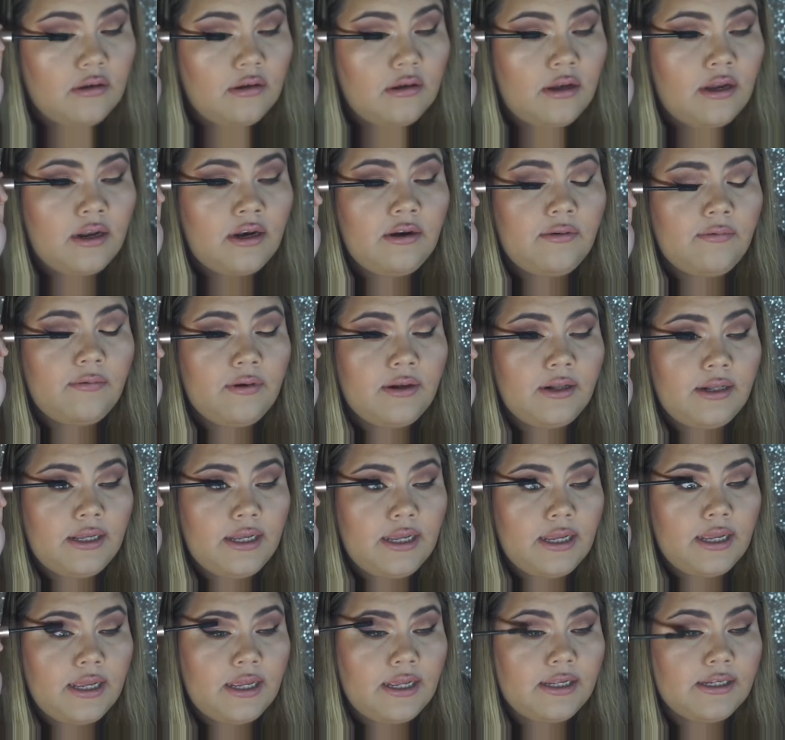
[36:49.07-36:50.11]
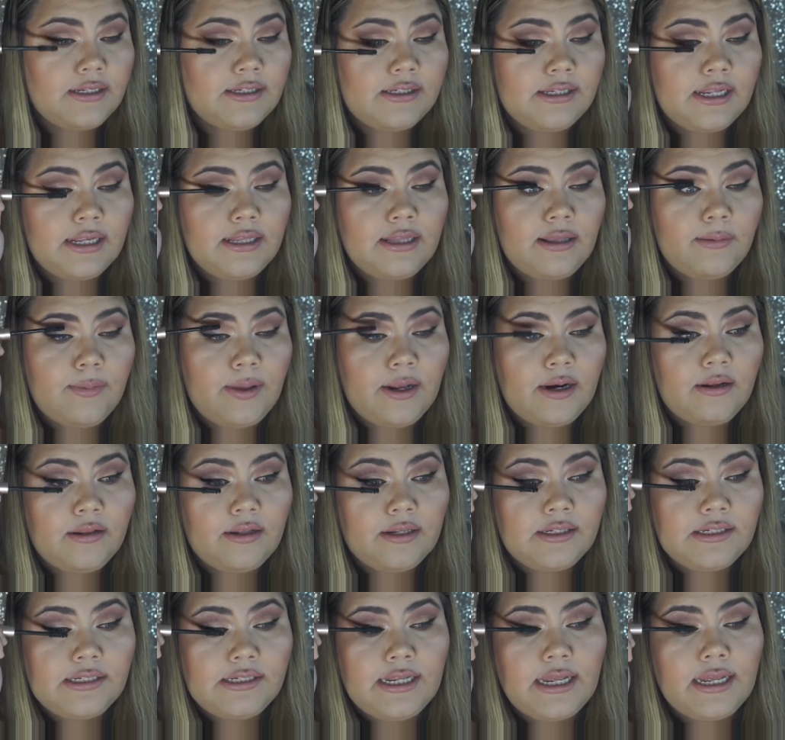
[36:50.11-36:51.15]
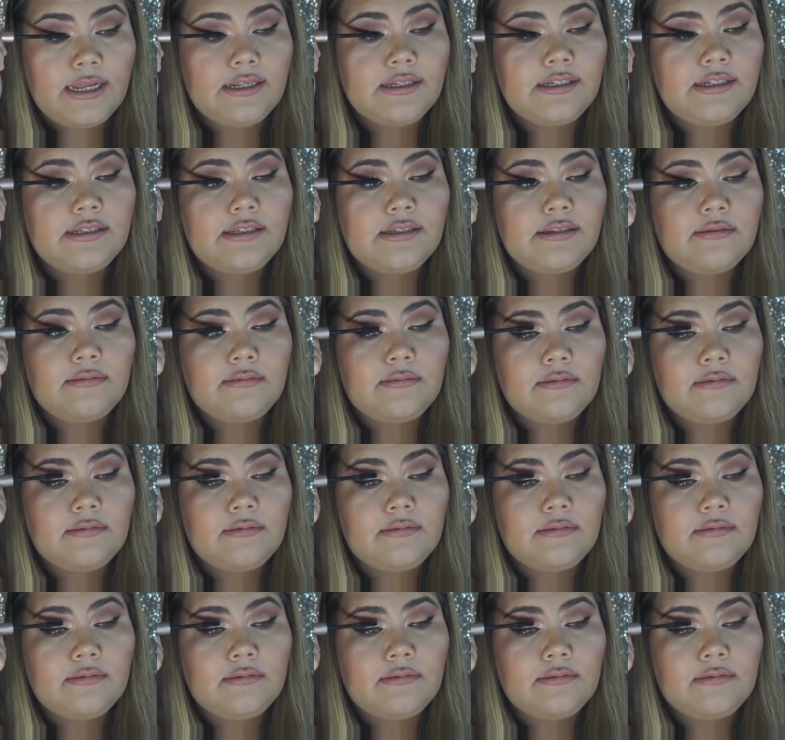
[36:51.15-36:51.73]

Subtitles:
and it really is like the Better Than Sex